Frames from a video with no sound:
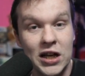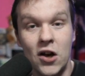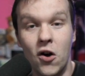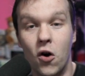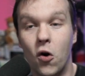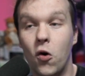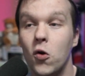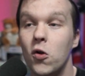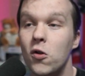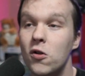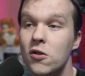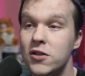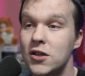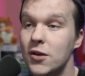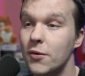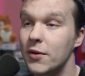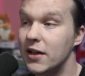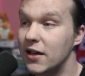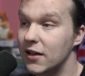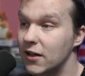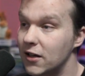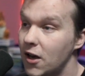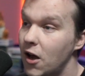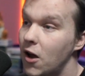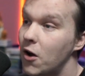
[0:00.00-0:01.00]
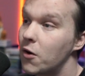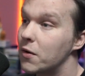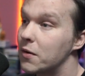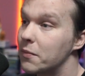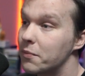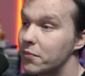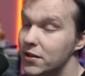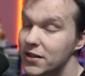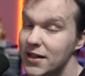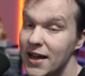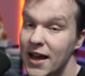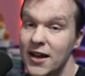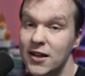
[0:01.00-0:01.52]
all so he can go and
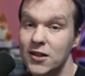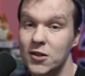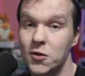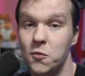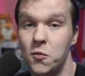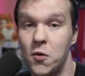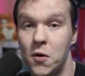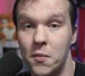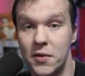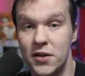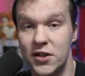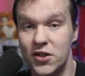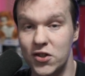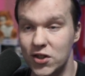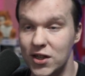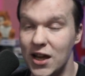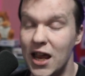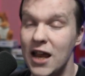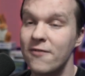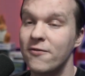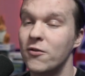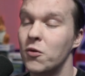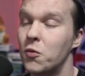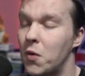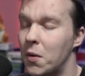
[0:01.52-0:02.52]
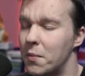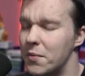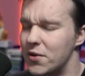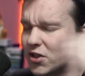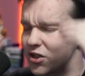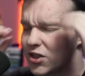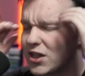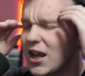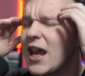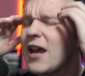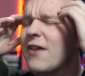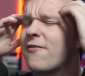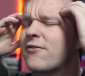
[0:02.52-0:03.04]
protect a woman, save a woman,
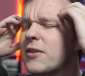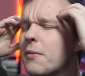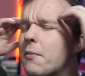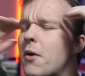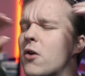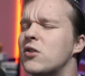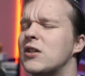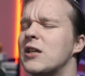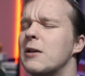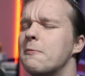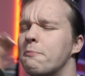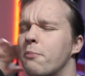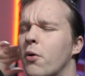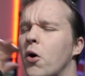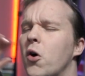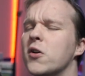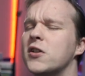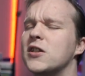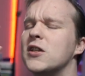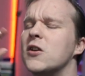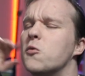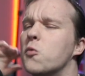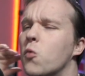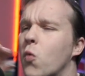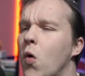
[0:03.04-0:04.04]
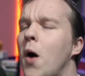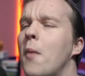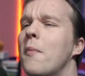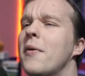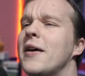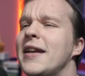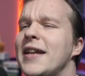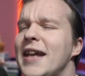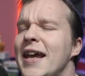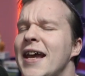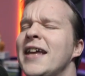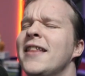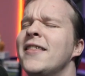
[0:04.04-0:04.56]
save the most important woman
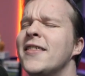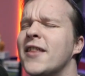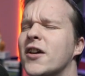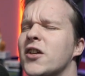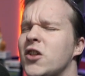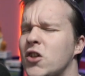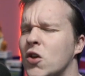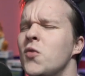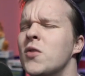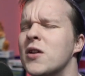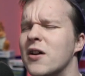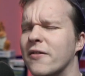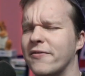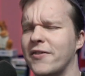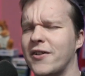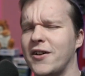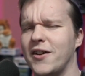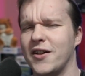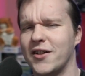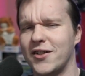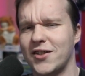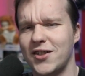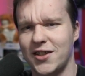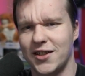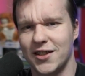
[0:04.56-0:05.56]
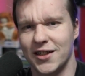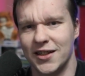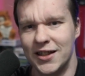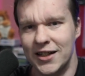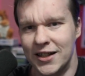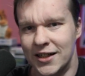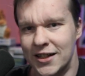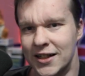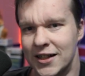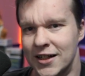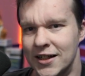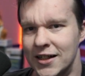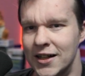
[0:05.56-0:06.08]
in the universe.
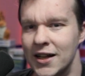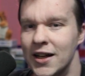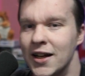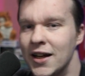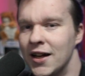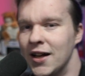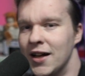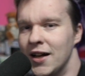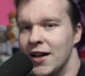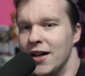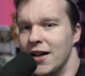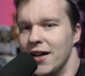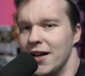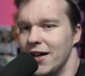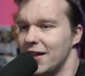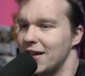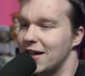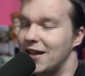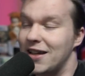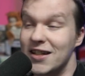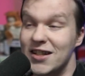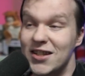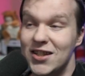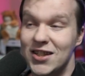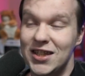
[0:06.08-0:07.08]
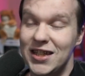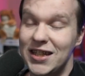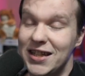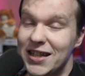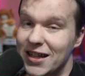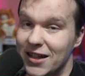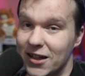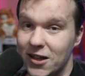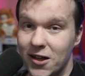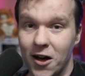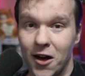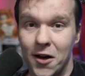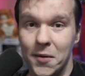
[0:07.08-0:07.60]
You can see it
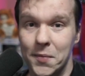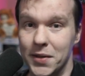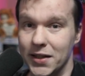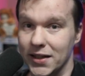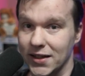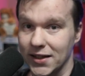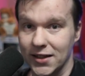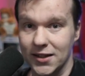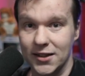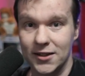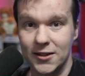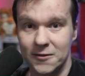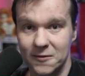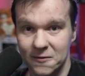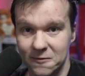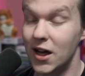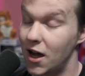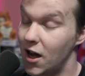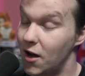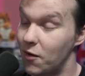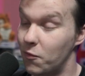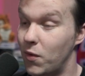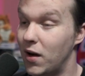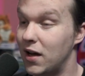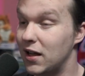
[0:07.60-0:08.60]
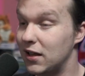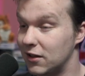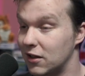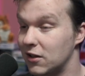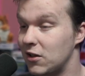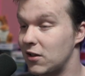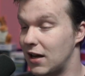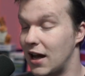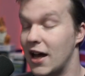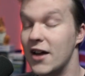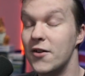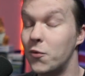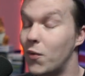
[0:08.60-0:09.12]
coming. And
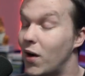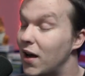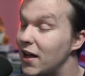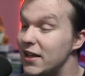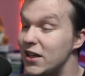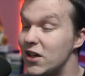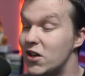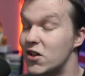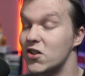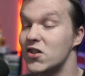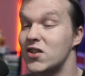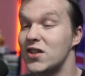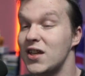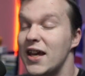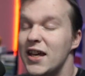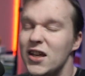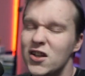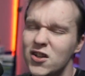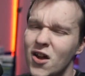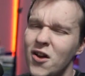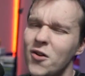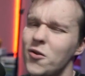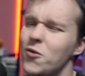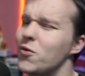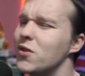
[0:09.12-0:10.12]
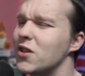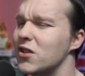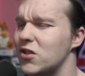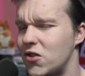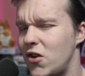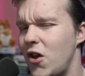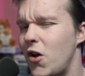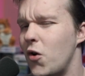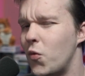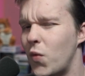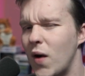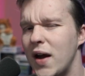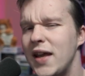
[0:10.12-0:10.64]
while you can say no, there's
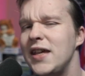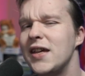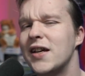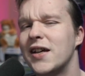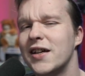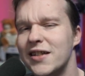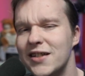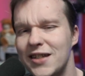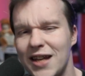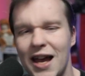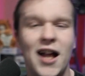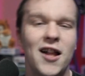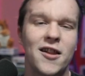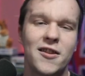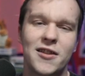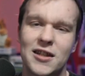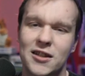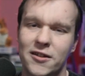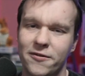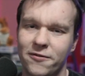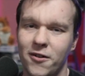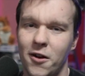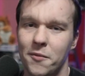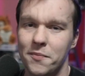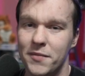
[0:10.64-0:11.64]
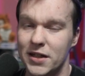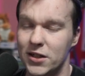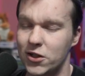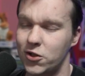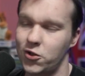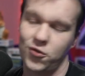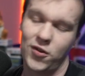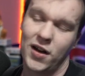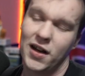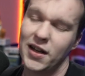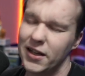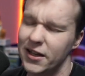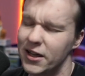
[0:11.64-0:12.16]
no way you can tell this from this
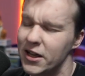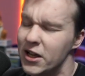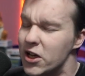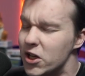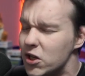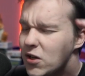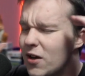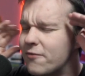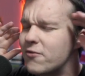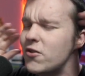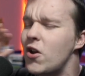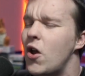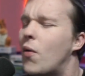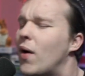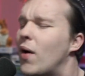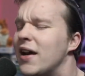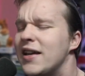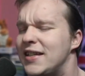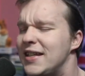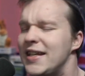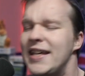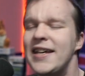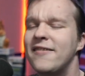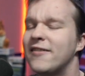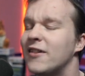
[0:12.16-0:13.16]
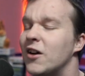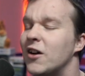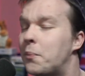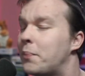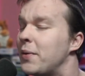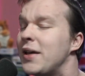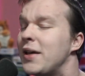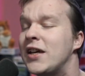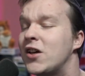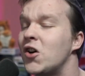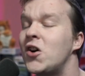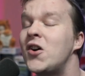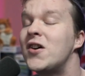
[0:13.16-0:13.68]
trailer, you have no idea. It'll be
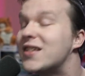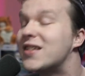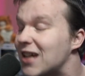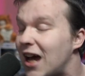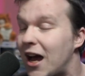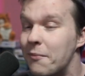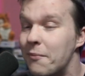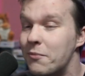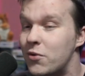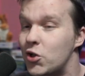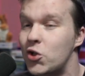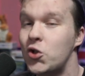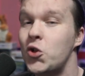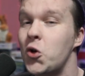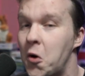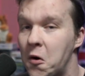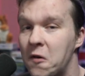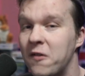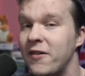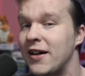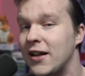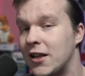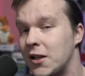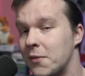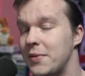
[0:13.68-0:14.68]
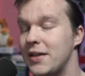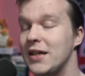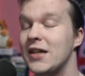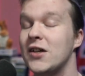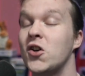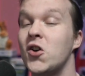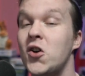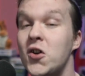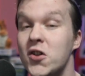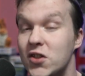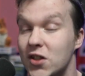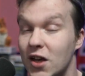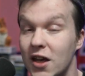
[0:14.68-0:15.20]
good. I'm sure it'll be
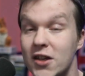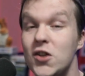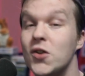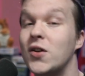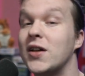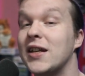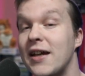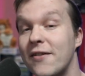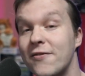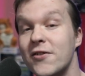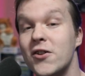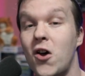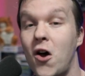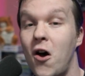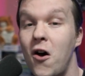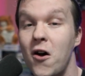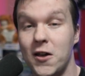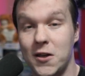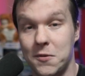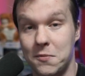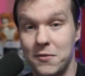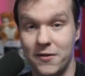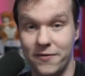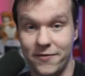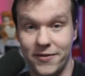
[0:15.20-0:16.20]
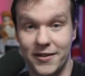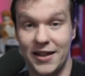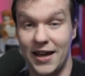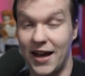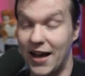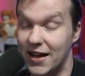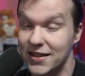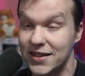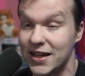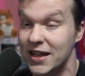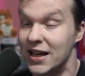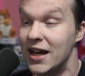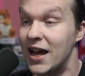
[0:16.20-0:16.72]
good. And you could have an argument for
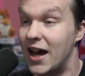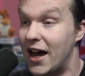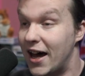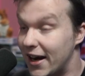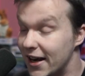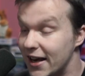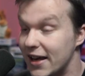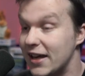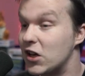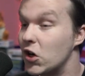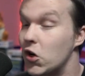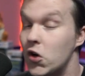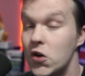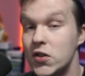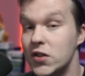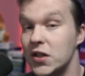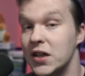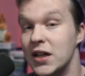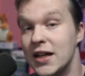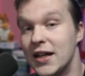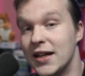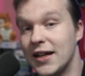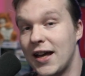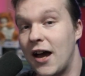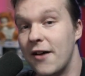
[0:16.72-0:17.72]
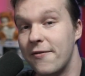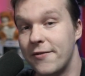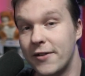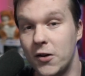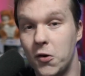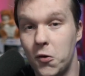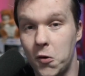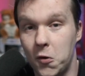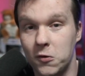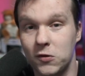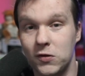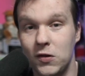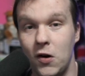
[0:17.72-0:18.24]
that. And I could have it
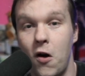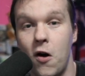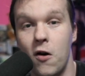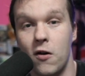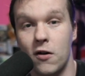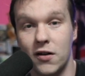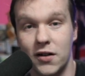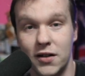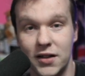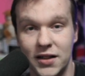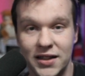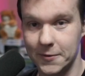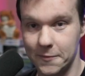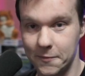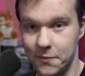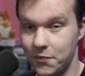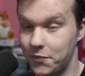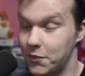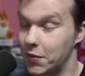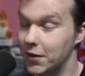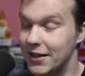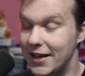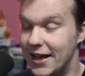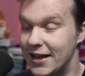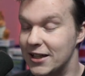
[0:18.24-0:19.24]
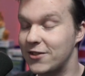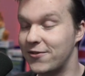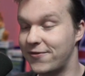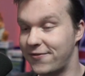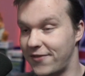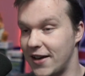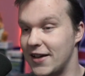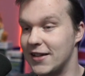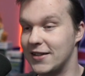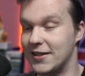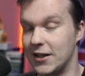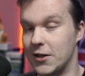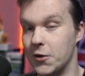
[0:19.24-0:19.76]
all wrong. But let's
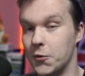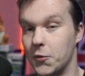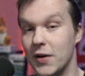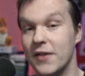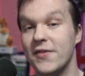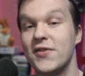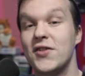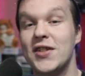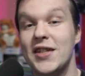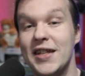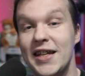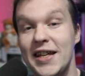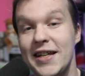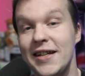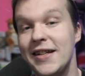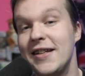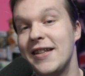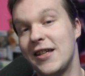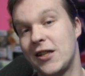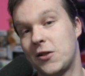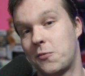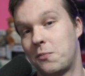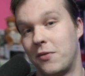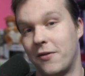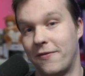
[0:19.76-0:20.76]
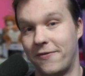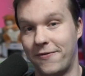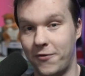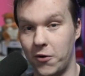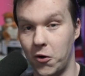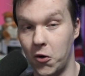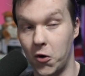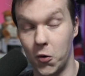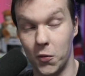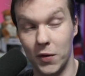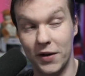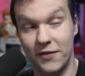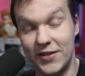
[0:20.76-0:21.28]
face it, we've seen this
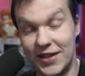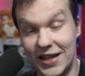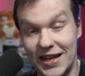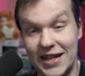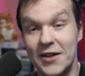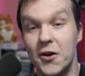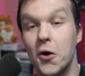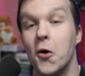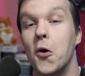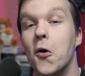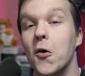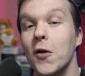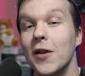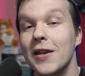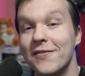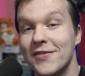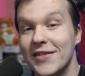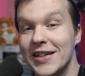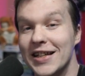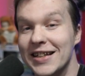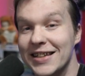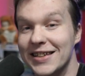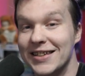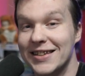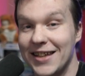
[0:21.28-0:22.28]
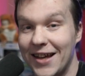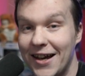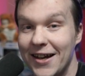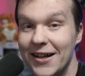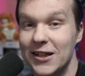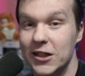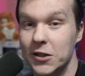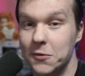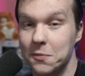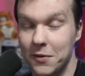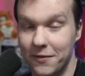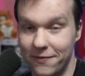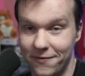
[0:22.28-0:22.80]
before. We've seen all of these
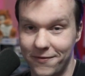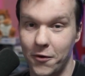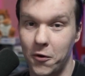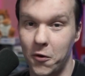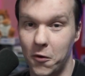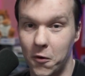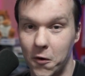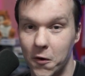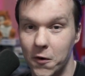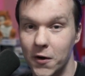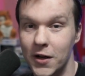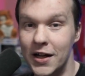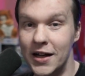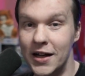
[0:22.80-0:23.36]
signs before.